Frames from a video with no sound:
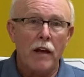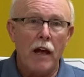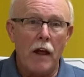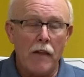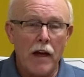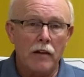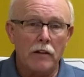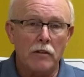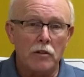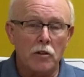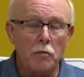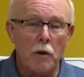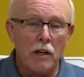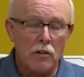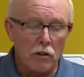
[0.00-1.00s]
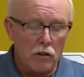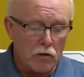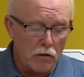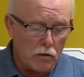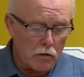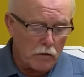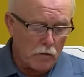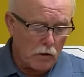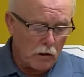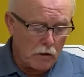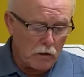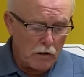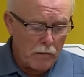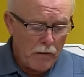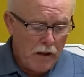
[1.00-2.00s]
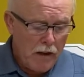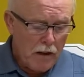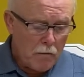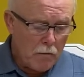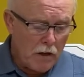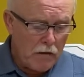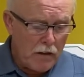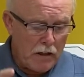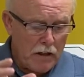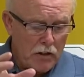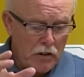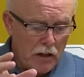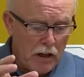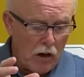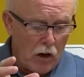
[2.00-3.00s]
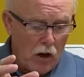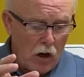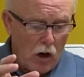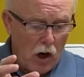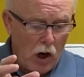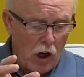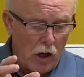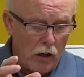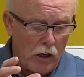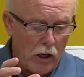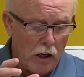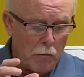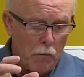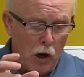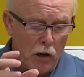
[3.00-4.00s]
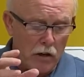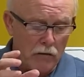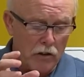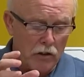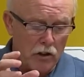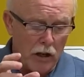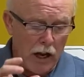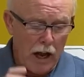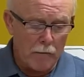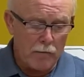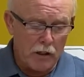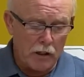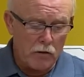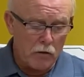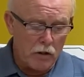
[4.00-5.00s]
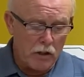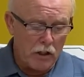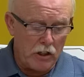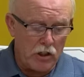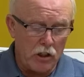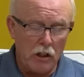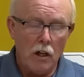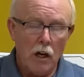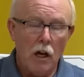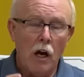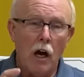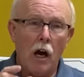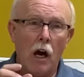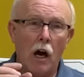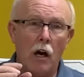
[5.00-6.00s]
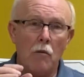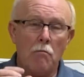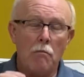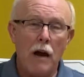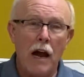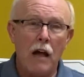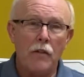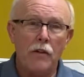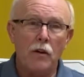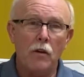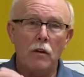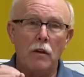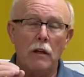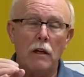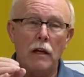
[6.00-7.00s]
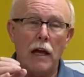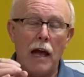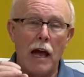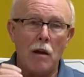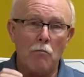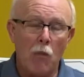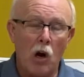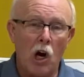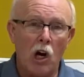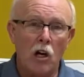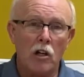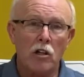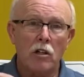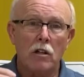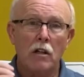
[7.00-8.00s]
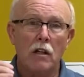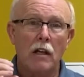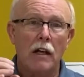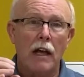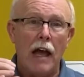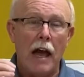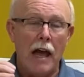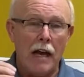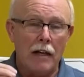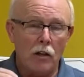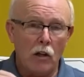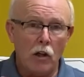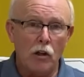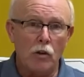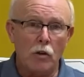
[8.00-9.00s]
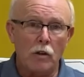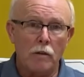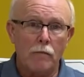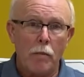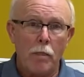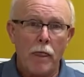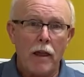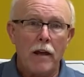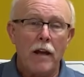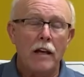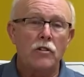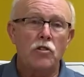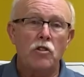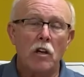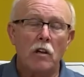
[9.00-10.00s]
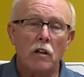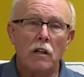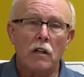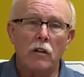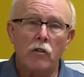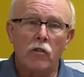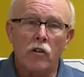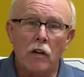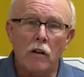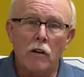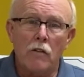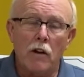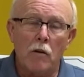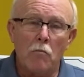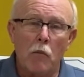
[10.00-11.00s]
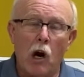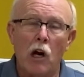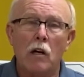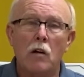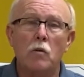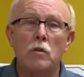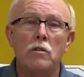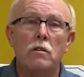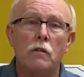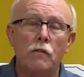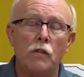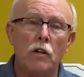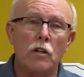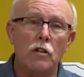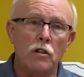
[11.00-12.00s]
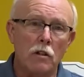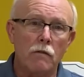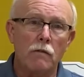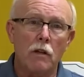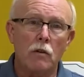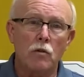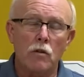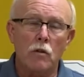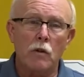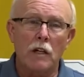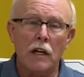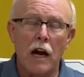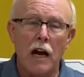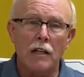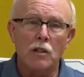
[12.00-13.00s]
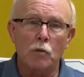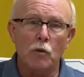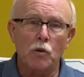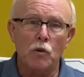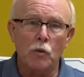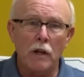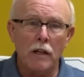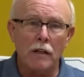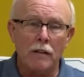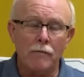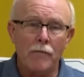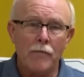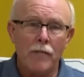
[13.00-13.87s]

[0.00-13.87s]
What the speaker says: And that is especially true for Luke. But these that are part of the synoptic tradition are Matthew and Mark and Luke. It's generally considered that Mark was the first of those 3 Gospels written.